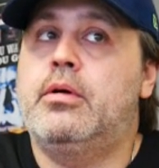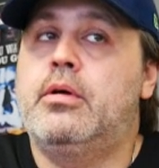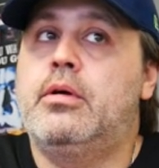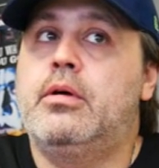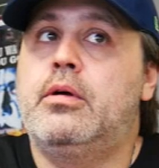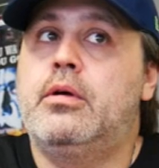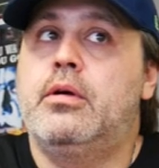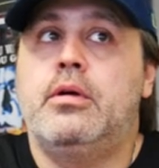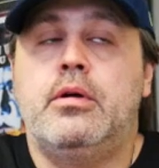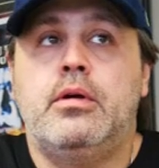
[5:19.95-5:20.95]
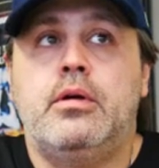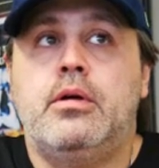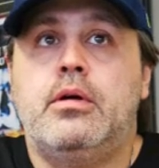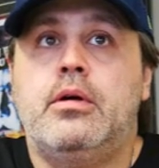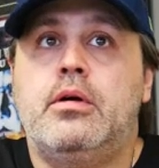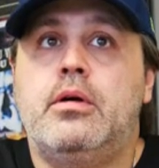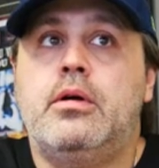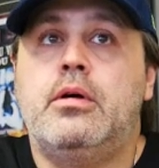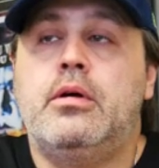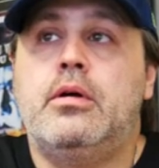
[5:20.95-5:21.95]

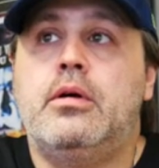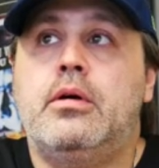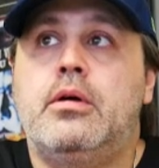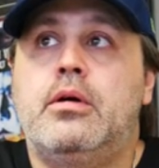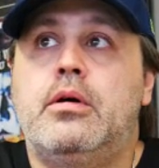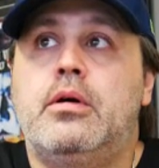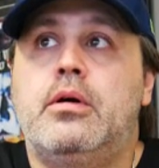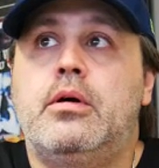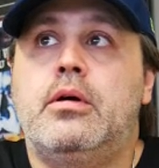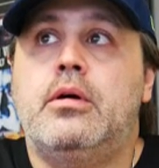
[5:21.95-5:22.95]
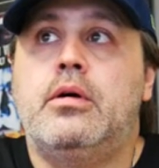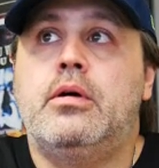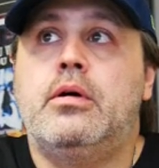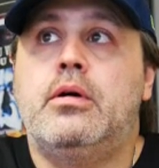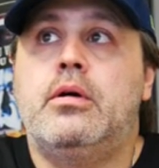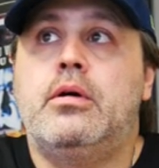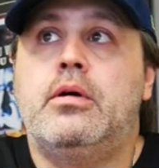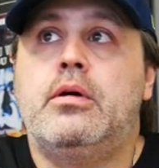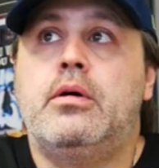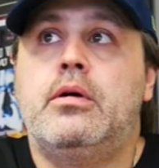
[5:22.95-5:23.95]

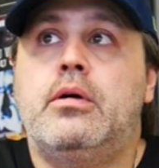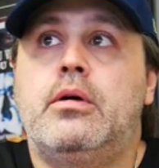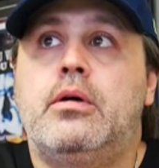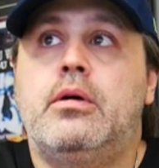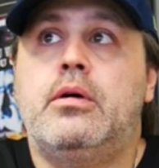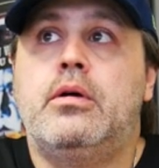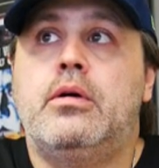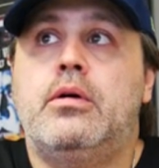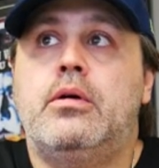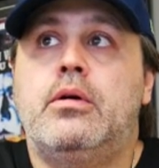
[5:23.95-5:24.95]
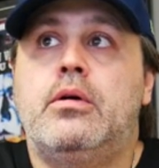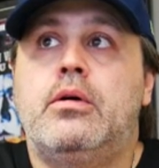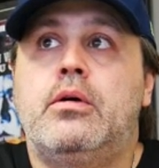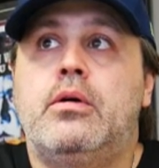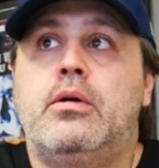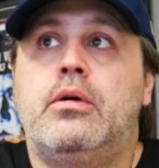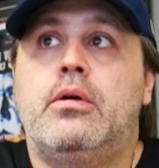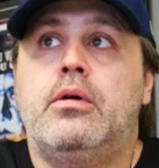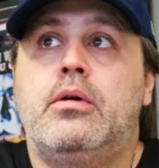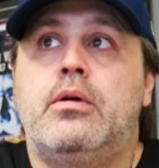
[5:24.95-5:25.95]

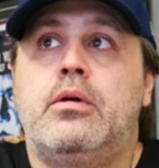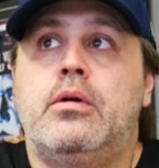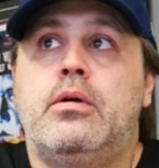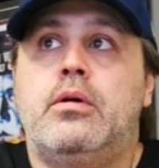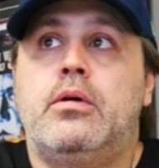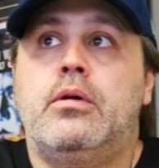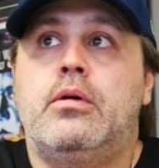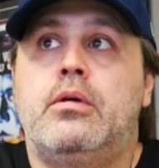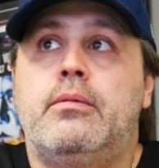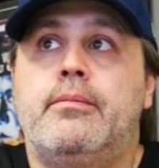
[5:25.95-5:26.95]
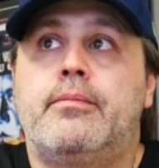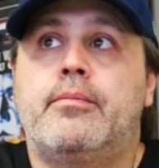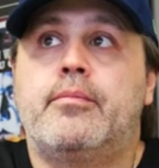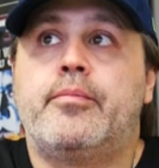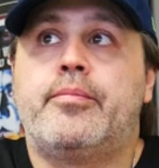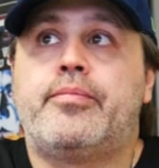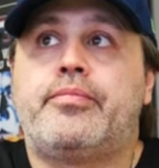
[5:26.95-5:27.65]
[no speech]